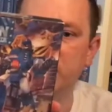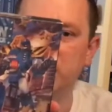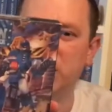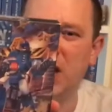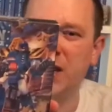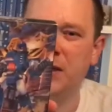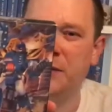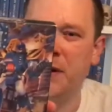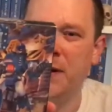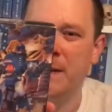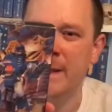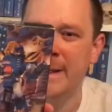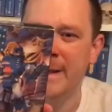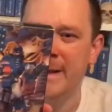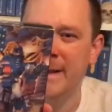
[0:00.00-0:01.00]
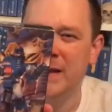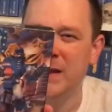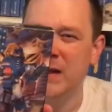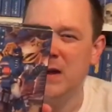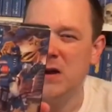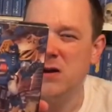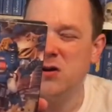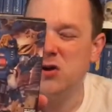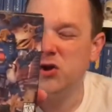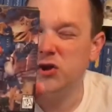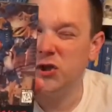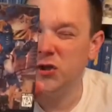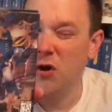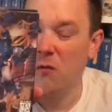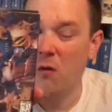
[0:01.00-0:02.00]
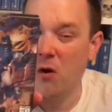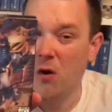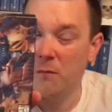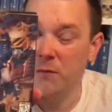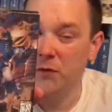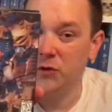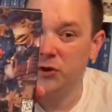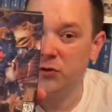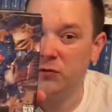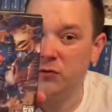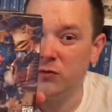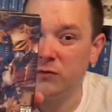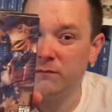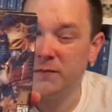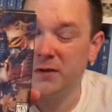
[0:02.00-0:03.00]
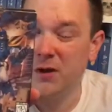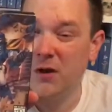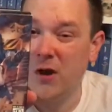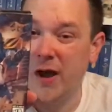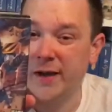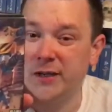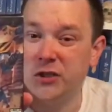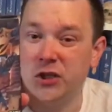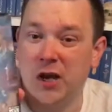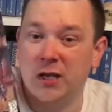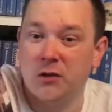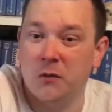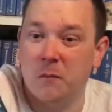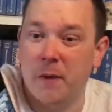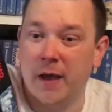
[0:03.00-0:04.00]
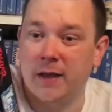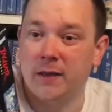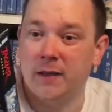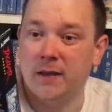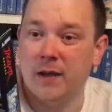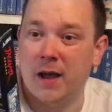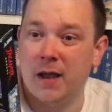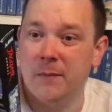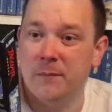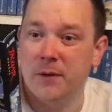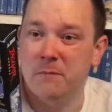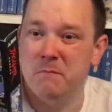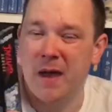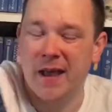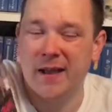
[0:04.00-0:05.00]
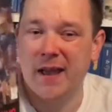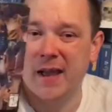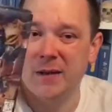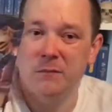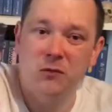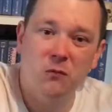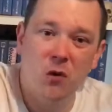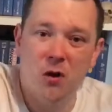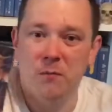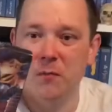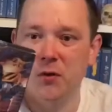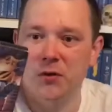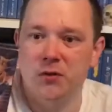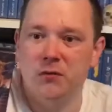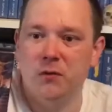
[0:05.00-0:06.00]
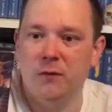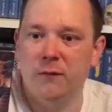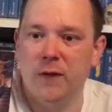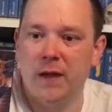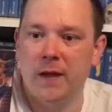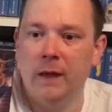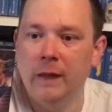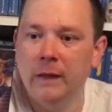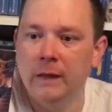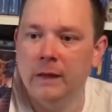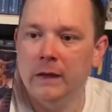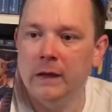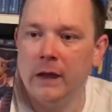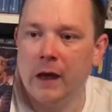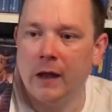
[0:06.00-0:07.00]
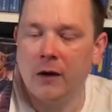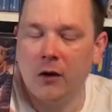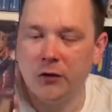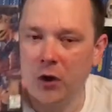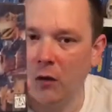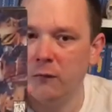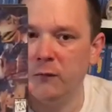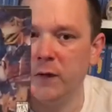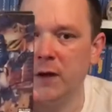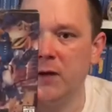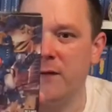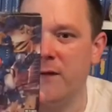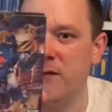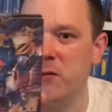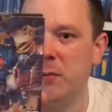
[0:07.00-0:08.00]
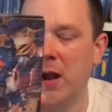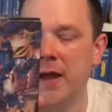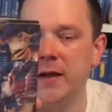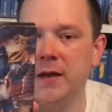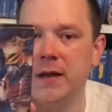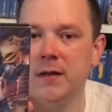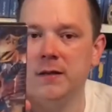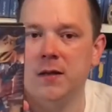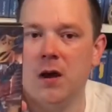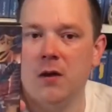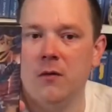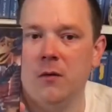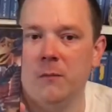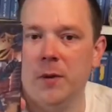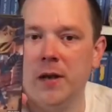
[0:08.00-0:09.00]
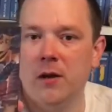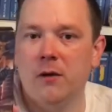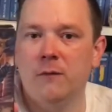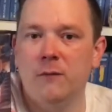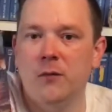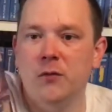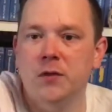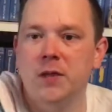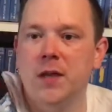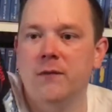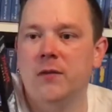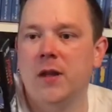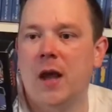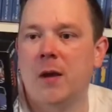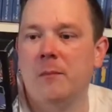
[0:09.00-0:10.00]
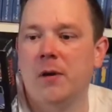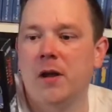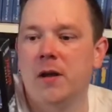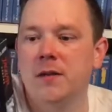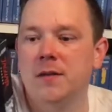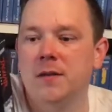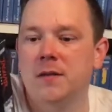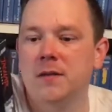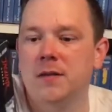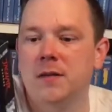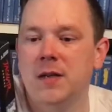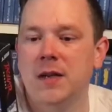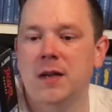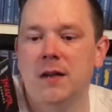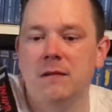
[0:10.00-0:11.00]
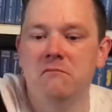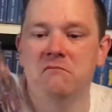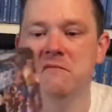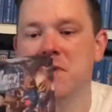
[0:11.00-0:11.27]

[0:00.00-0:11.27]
the Jaguar. Do you know what? I'm not sure. You know, I had a Jaguar back in the day, but mech games weren't my sort of thing, and I don't think I've ever played it. So I'll be looking forward to giving that a blast and seeing,